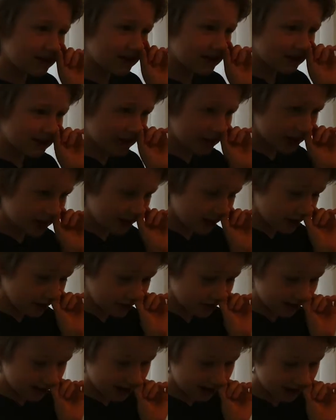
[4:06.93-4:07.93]
that
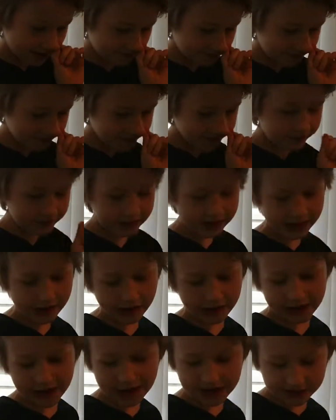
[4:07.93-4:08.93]
I
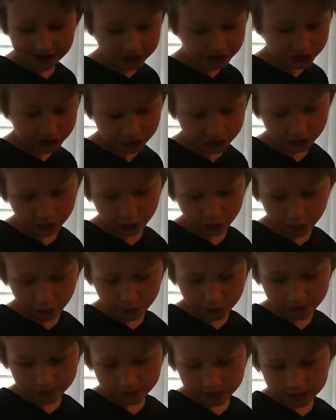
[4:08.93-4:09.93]
had to do.
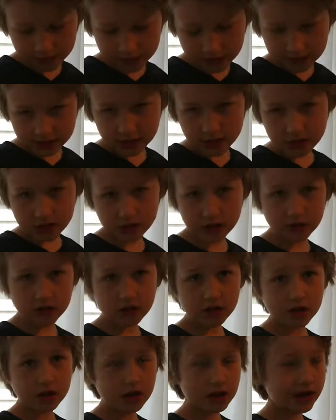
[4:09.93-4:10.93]

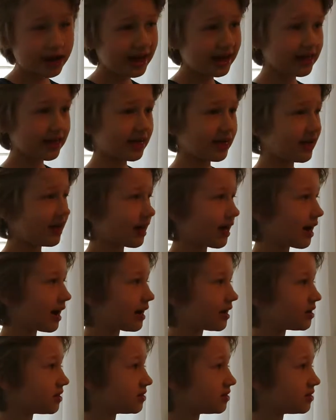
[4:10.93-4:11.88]
I had